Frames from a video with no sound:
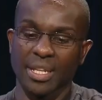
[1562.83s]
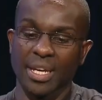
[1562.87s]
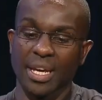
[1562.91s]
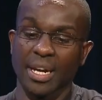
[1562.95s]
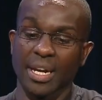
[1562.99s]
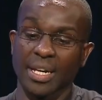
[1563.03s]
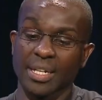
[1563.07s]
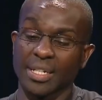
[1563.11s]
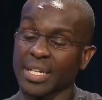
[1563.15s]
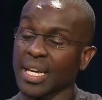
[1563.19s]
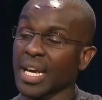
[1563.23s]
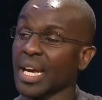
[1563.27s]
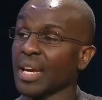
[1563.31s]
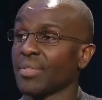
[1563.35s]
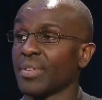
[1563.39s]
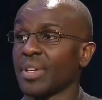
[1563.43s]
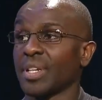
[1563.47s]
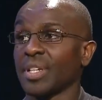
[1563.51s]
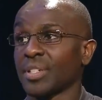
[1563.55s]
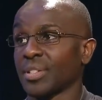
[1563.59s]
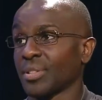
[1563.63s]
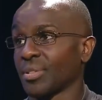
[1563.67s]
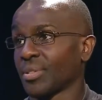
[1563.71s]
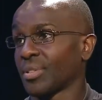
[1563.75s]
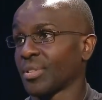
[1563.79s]
that, I dived
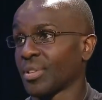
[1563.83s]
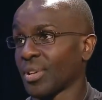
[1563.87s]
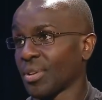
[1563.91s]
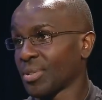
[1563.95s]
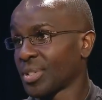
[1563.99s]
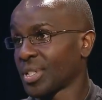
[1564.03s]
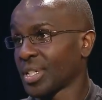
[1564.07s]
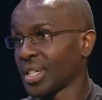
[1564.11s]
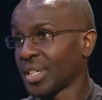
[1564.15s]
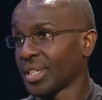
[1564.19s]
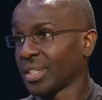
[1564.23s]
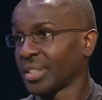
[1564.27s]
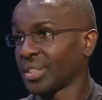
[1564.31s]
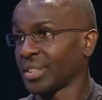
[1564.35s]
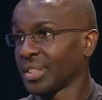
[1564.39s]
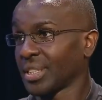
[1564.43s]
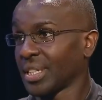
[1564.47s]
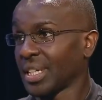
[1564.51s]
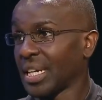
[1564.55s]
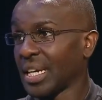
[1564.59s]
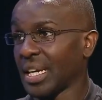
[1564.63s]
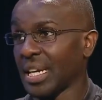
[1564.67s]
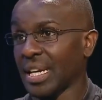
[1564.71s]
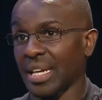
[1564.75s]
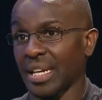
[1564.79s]
into coaching.
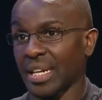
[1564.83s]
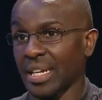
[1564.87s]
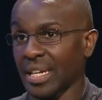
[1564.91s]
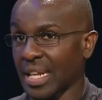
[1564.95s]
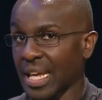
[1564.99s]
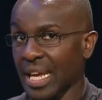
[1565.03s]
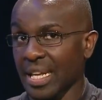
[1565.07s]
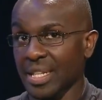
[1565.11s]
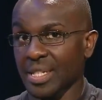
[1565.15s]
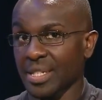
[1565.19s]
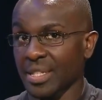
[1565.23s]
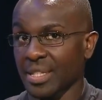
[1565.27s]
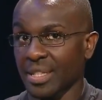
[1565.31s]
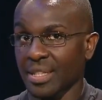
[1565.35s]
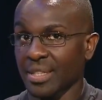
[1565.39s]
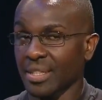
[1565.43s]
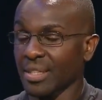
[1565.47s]
Okay. so you have